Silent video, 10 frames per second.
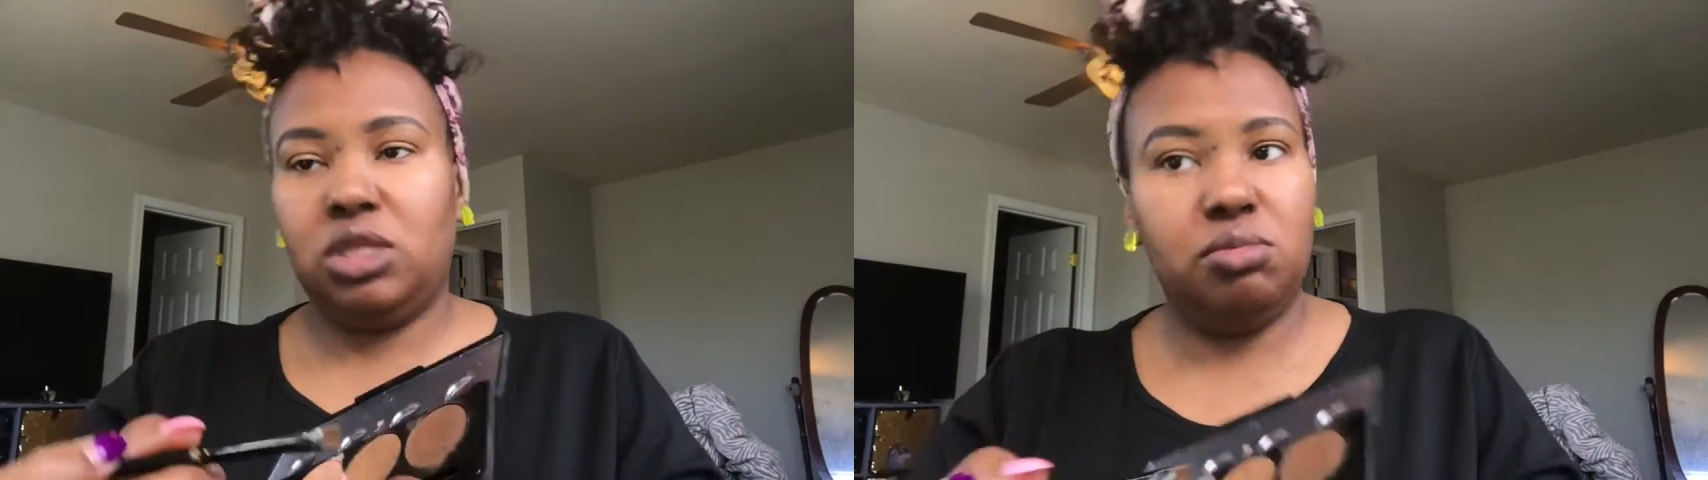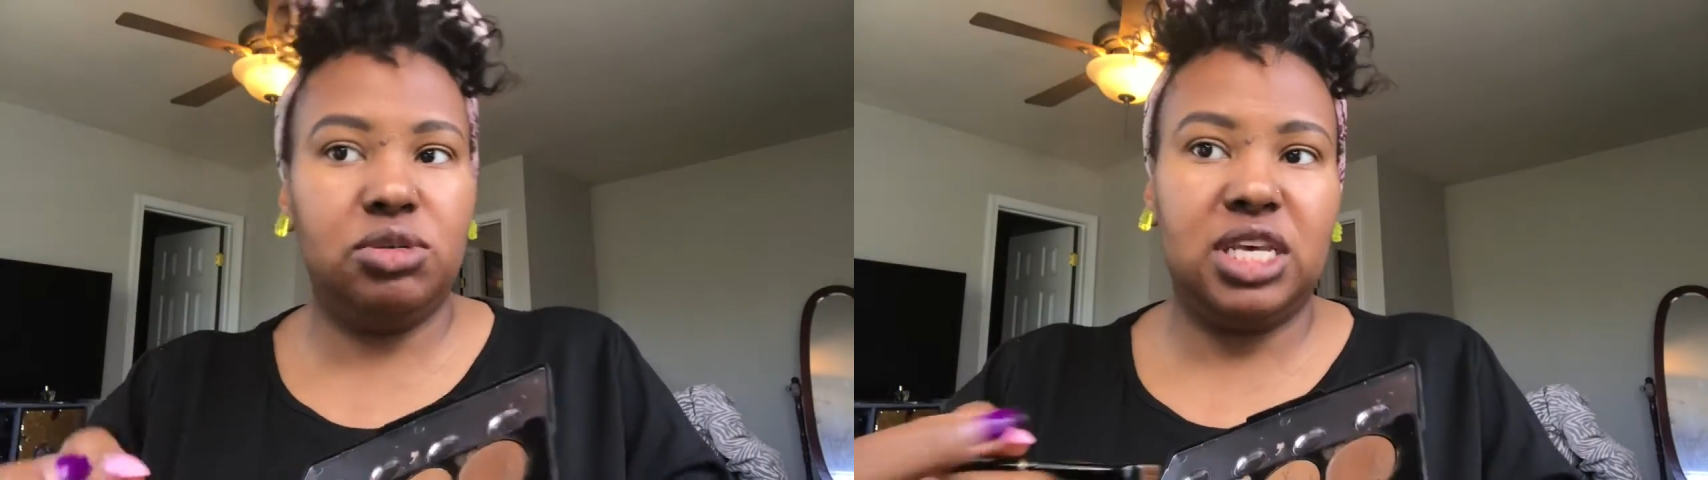
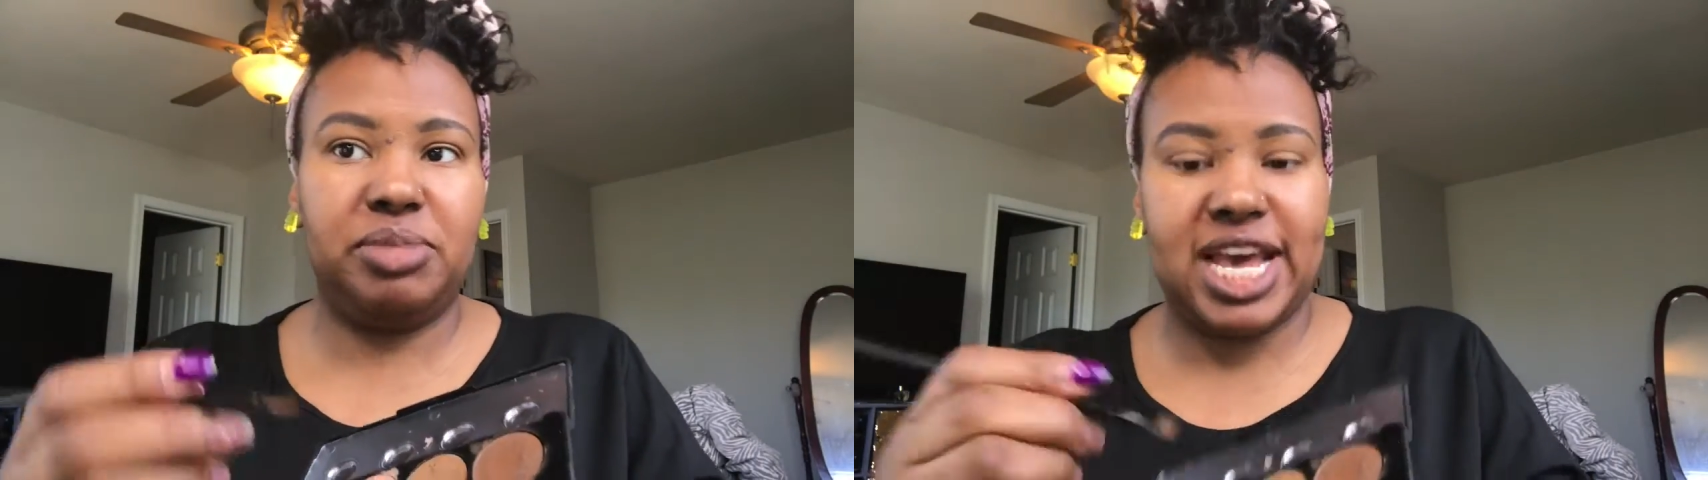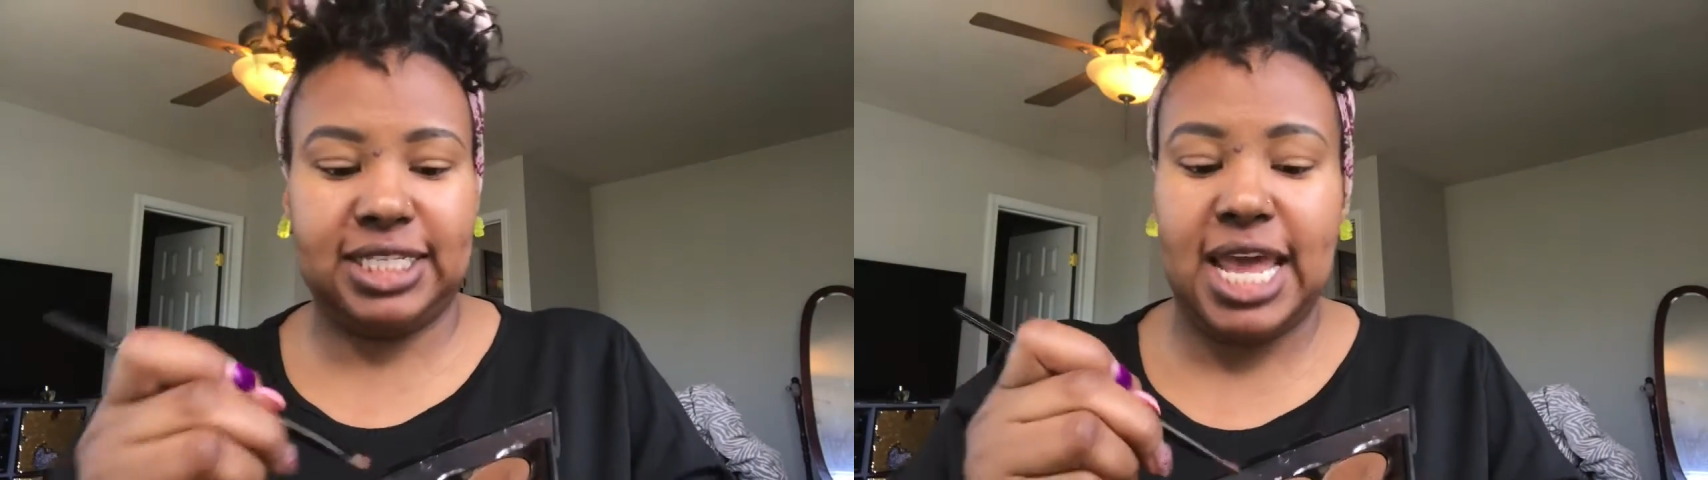Again,
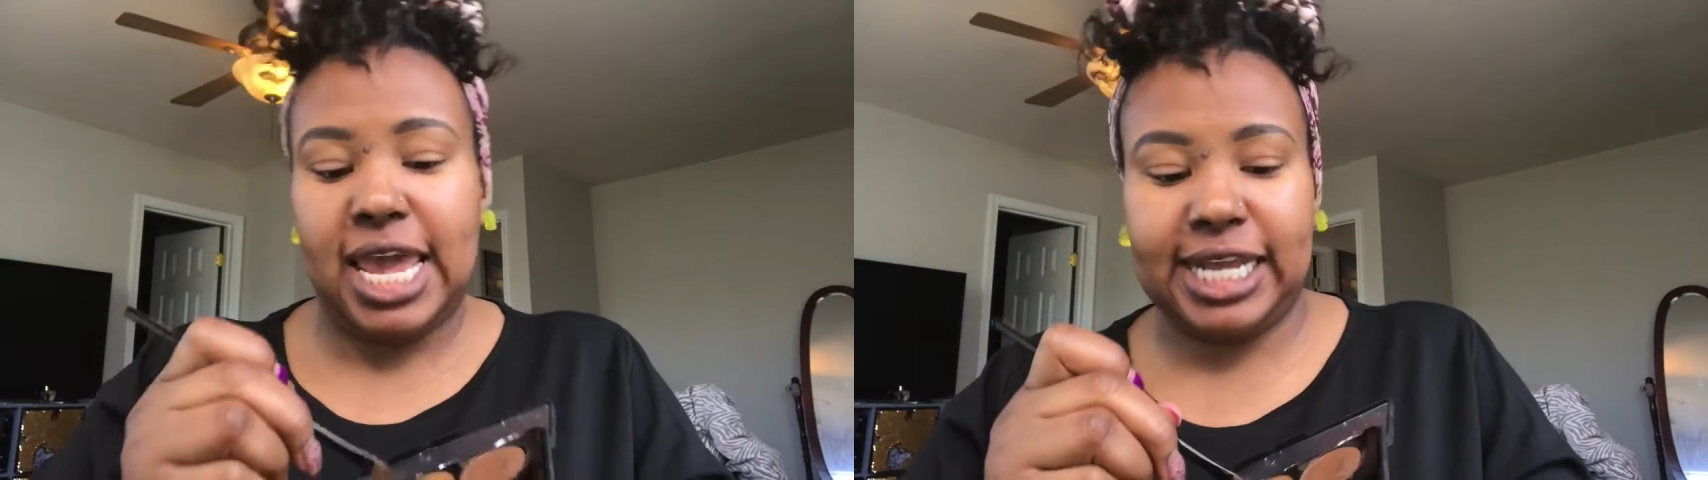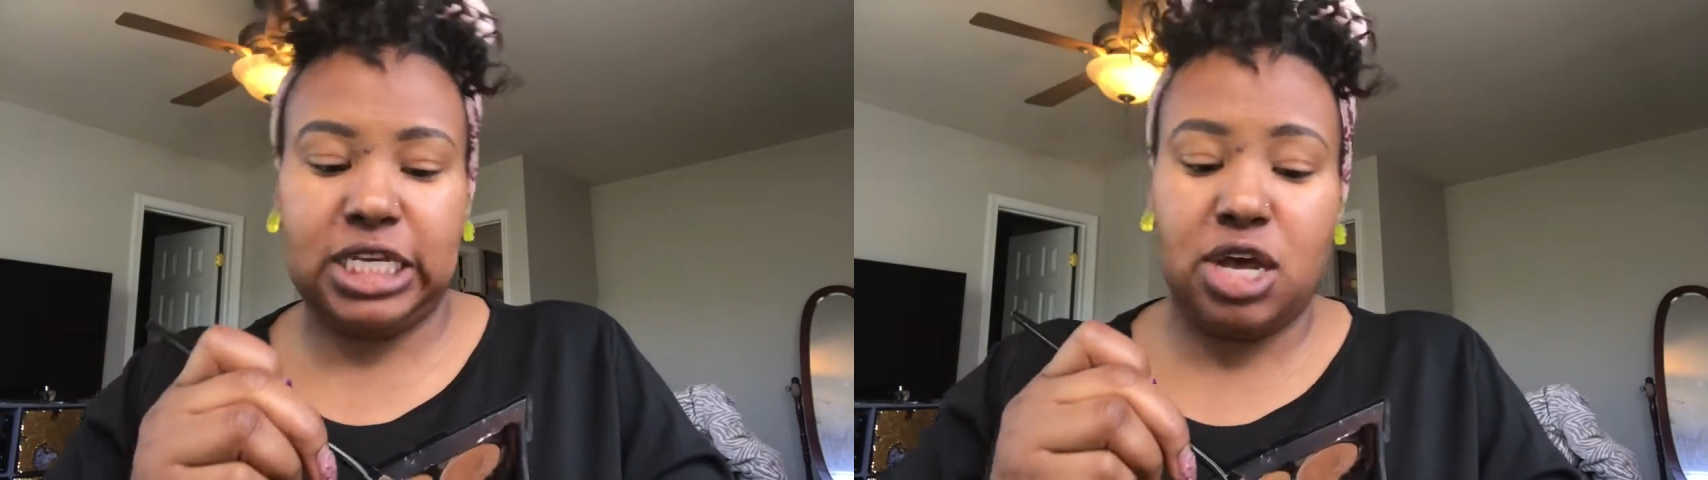I
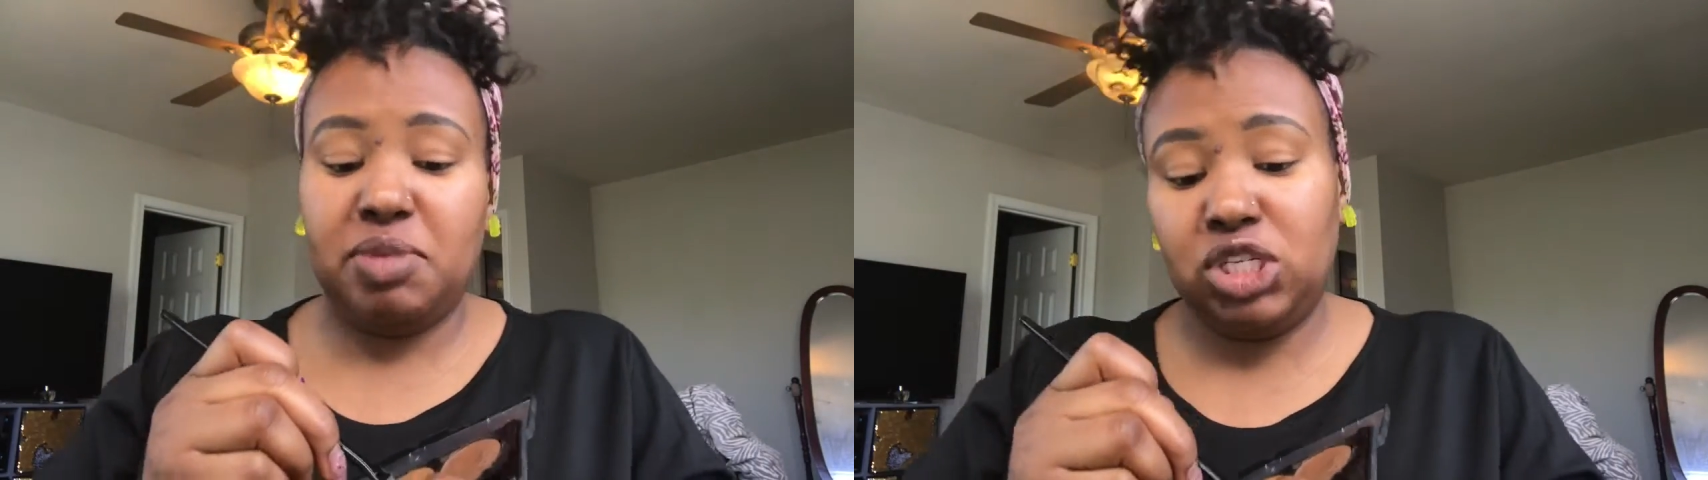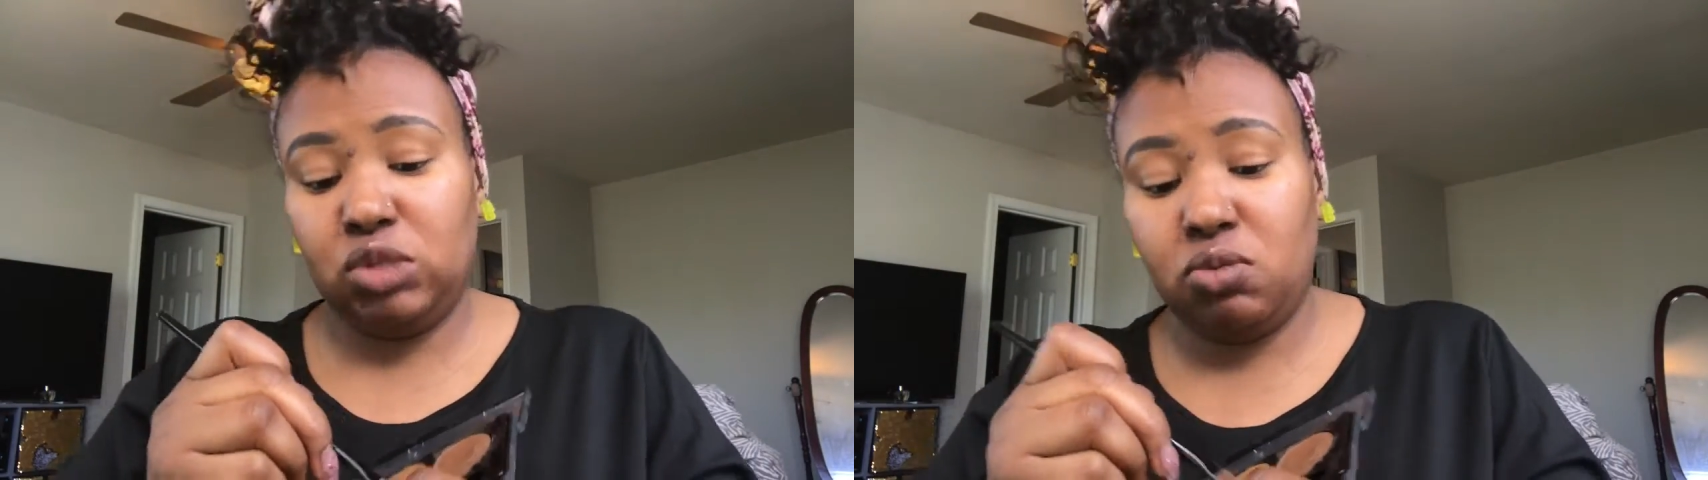don't really
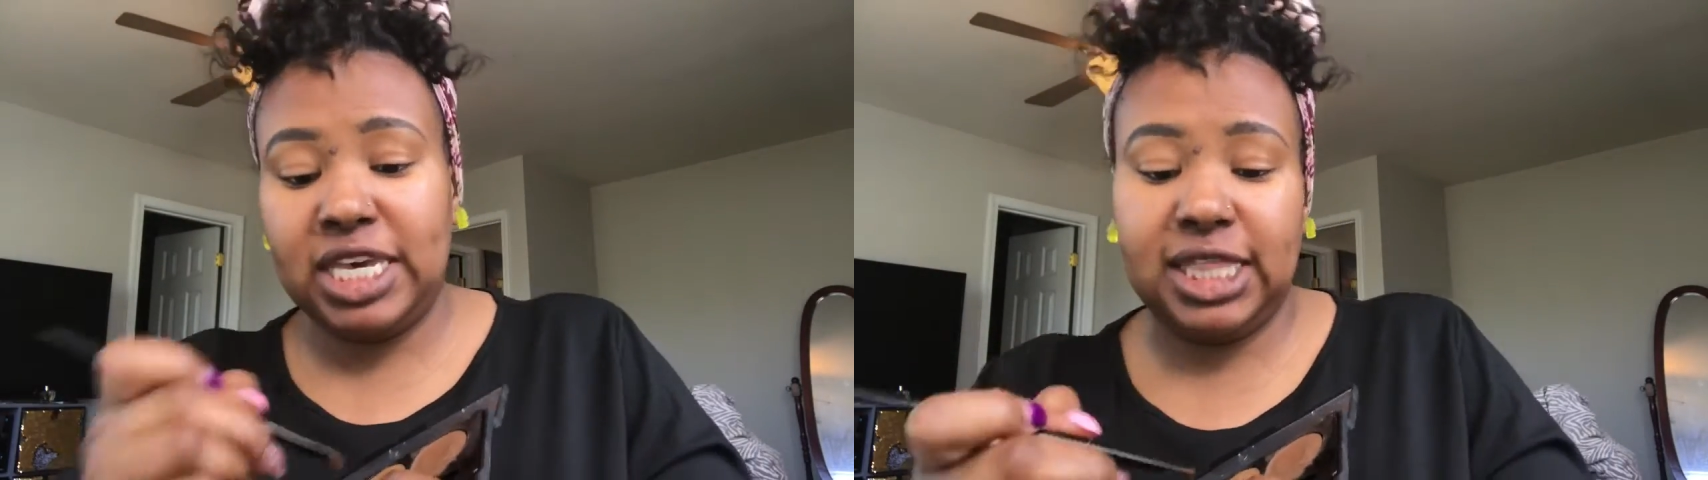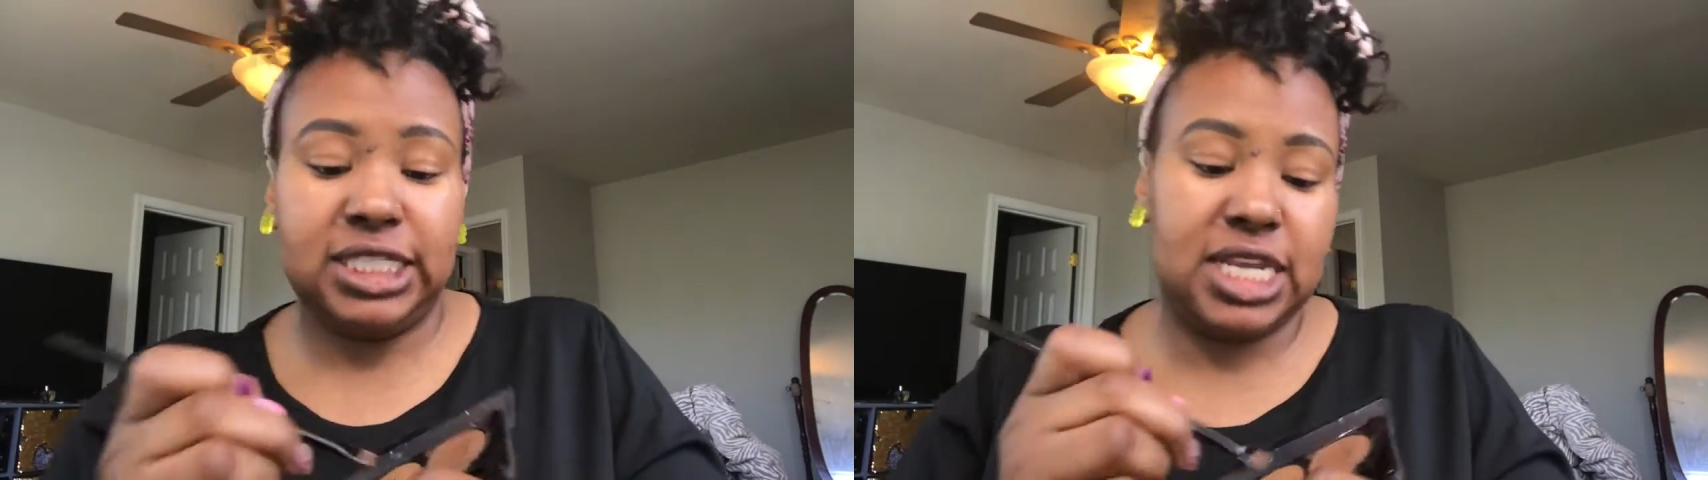go for that
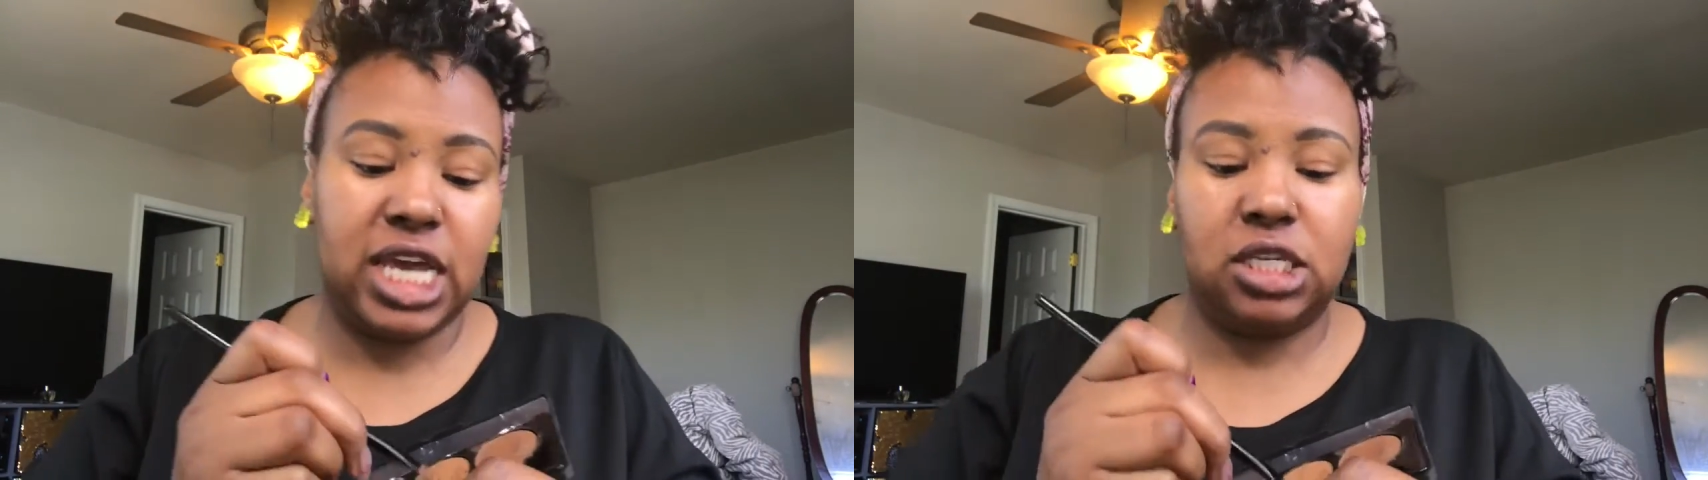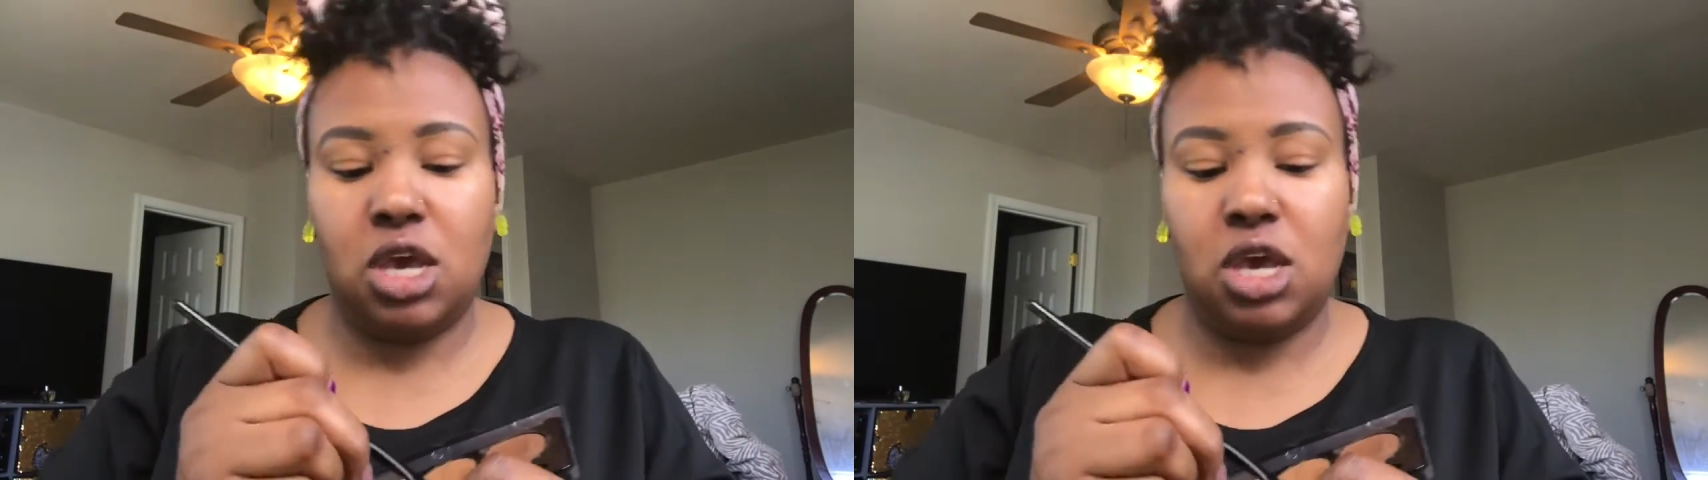natural look.